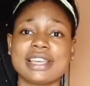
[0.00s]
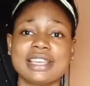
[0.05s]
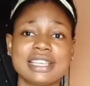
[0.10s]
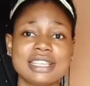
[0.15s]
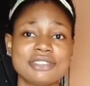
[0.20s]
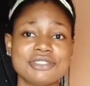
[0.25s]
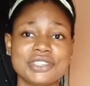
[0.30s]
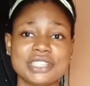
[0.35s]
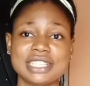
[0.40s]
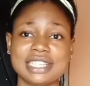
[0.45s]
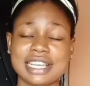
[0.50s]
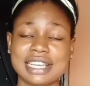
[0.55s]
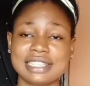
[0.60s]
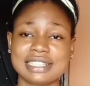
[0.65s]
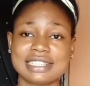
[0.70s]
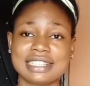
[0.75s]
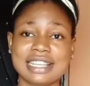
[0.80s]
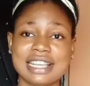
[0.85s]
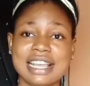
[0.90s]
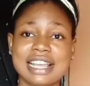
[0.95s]

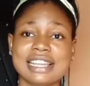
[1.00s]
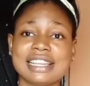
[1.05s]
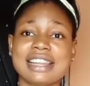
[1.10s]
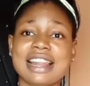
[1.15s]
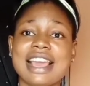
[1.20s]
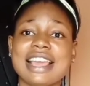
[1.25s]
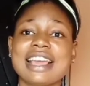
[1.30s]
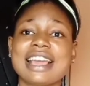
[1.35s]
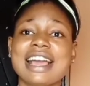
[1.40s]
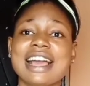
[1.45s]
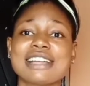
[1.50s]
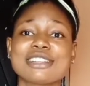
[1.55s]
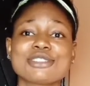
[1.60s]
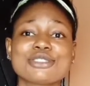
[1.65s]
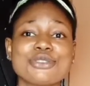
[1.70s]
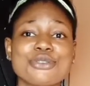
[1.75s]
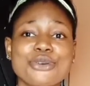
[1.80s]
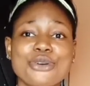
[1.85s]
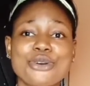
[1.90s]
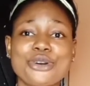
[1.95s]
ingredients like
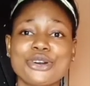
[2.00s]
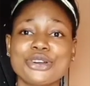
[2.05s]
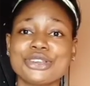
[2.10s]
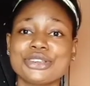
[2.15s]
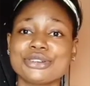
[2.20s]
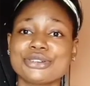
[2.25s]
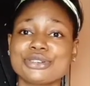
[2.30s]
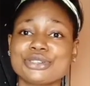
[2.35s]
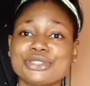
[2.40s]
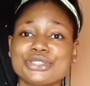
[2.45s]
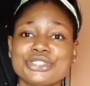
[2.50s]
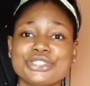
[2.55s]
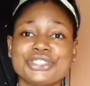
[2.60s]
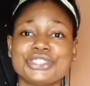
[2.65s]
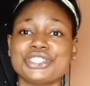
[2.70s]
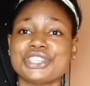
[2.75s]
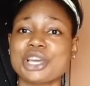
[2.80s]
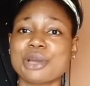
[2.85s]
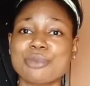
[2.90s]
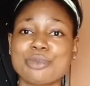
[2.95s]
castor oil,
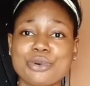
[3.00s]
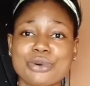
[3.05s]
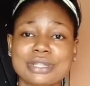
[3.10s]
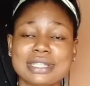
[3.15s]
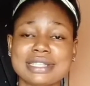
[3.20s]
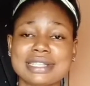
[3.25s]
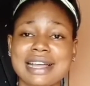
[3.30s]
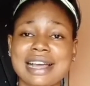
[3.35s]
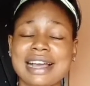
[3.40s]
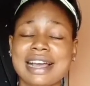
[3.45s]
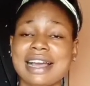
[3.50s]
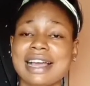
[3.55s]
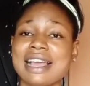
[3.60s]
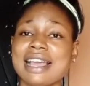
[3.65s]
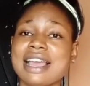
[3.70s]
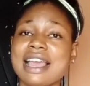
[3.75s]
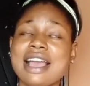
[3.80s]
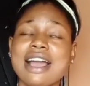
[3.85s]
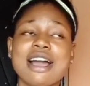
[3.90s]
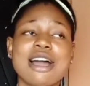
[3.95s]
shea butter,
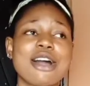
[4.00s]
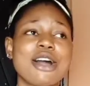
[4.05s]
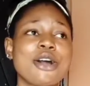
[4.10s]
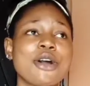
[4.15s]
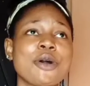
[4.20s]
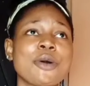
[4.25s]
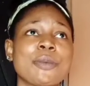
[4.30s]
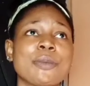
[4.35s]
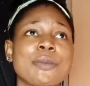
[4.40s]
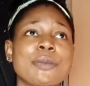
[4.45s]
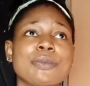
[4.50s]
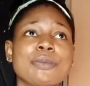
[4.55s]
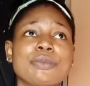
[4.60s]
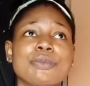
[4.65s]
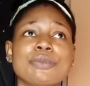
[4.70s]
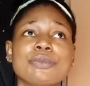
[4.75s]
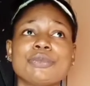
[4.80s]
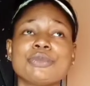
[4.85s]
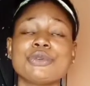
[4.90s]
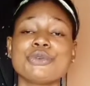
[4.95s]

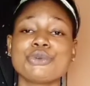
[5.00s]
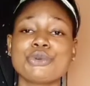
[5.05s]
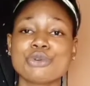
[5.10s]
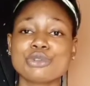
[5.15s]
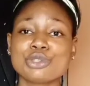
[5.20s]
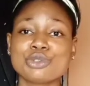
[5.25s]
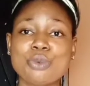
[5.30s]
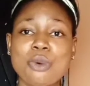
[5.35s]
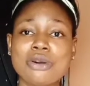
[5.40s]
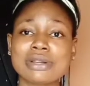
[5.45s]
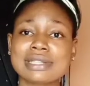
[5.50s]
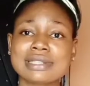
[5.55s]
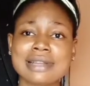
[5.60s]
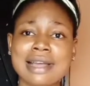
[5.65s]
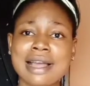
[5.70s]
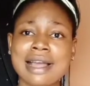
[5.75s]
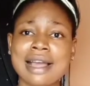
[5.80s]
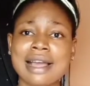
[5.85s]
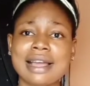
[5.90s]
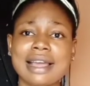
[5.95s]
rose
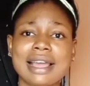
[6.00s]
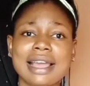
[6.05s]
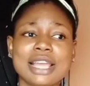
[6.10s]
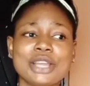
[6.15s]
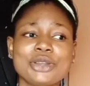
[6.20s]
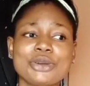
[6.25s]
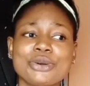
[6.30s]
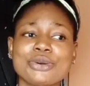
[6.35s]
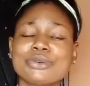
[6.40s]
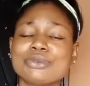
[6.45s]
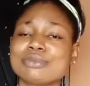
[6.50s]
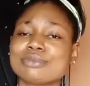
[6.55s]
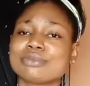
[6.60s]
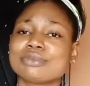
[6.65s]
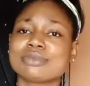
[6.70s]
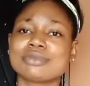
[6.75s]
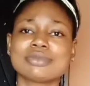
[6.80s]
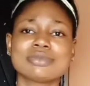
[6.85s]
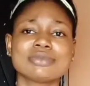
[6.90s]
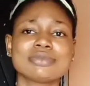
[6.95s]
water, you know,
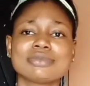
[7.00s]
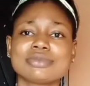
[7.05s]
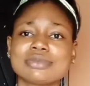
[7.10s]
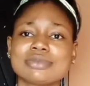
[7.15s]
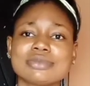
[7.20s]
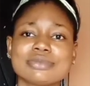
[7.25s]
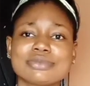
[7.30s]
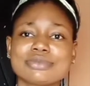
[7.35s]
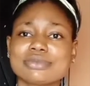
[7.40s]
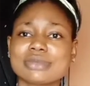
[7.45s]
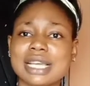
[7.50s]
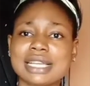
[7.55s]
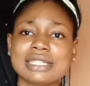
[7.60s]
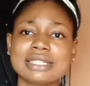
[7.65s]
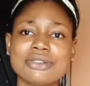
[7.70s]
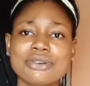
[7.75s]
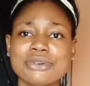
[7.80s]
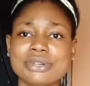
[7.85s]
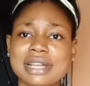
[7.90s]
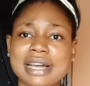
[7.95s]
and
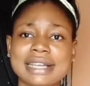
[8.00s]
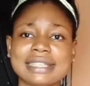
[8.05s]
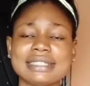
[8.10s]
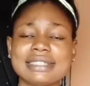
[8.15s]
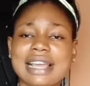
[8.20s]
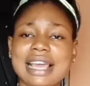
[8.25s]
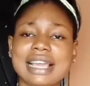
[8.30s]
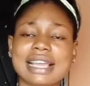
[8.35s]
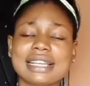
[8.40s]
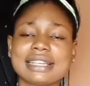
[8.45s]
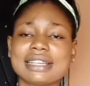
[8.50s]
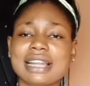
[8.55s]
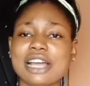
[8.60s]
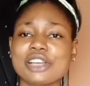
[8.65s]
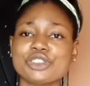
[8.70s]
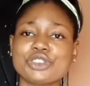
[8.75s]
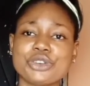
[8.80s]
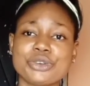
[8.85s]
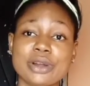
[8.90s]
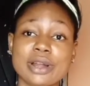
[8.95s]
all that, like
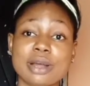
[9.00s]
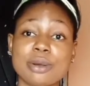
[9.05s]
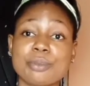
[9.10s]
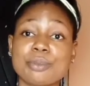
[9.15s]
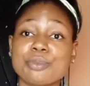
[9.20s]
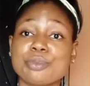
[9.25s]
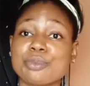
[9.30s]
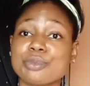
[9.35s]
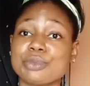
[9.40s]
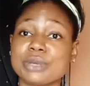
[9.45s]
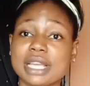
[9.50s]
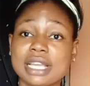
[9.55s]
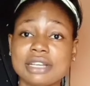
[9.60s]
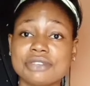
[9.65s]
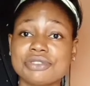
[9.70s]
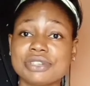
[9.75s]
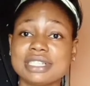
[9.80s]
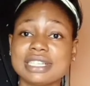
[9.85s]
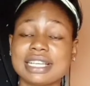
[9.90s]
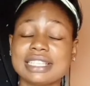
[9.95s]
natural
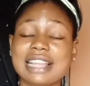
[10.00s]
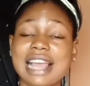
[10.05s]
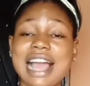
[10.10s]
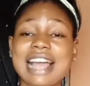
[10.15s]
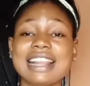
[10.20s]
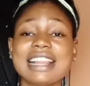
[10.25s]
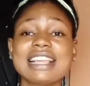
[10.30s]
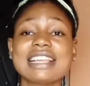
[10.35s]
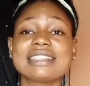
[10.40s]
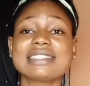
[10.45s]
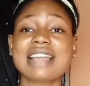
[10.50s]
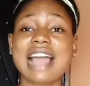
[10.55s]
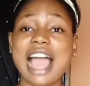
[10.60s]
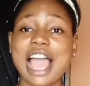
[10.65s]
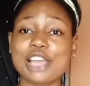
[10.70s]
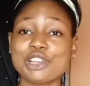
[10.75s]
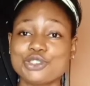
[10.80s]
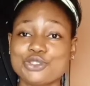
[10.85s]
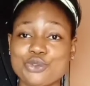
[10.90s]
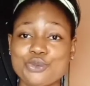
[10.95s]
ingredient, and is
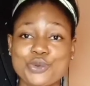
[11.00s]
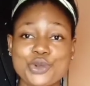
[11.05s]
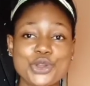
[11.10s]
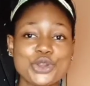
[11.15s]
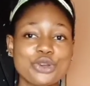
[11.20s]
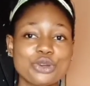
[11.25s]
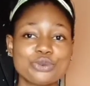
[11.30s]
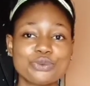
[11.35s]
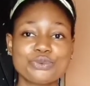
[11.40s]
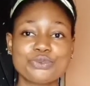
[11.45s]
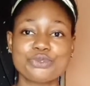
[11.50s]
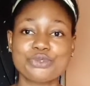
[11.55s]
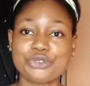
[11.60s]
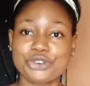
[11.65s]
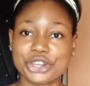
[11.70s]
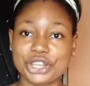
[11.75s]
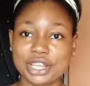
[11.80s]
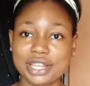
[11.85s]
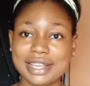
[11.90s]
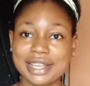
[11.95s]
hydroquinone
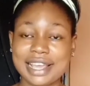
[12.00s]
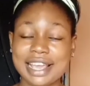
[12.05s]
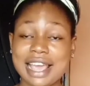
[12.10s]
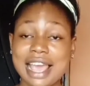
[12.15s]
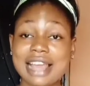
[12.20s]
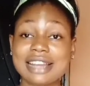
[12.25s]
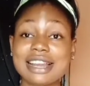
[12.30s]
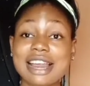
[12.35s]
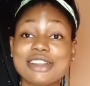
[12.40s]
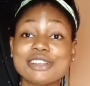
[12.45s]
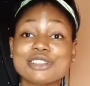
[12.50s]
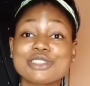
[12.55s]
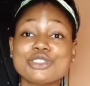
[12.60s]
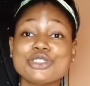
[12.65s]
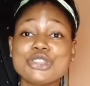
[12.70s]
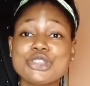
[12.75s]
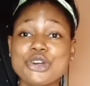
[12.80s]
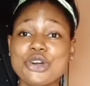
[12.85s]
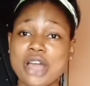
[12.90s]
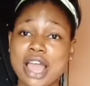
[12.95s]
free. There is
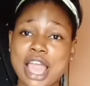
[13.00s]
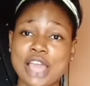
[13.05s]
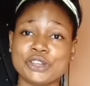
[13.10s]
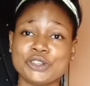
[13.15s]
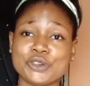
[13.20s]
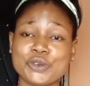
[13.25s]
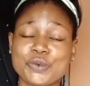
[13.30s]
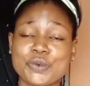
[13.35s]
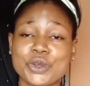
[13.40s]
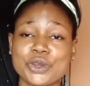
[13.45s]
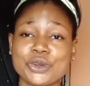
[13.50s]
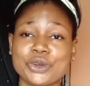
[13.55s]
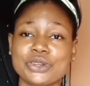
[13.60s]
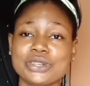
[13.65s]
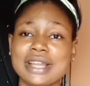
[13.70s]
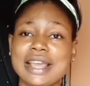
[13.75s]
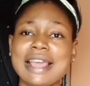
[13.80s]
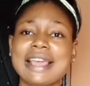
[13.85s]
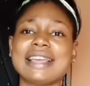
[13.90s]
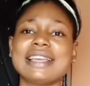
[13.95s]
no
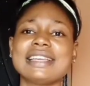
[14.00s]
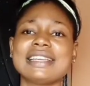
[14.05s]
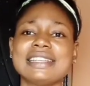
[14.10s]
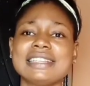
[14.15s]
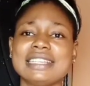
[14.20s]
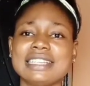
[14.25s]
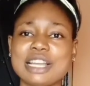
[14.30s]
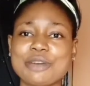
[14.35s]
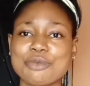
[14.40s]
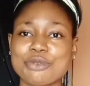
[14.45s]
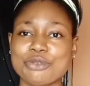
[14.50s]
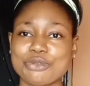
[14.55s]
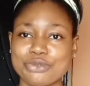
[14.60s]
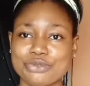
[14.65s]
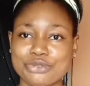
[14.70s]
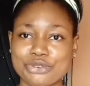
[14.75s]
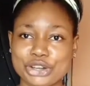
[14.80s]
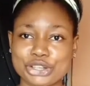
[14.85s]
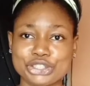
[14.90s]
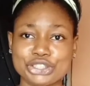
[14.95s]
hydroquinone in lemon
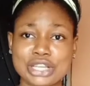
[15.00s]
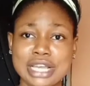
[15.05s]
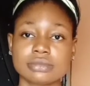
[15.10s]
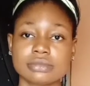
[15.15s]
fresh.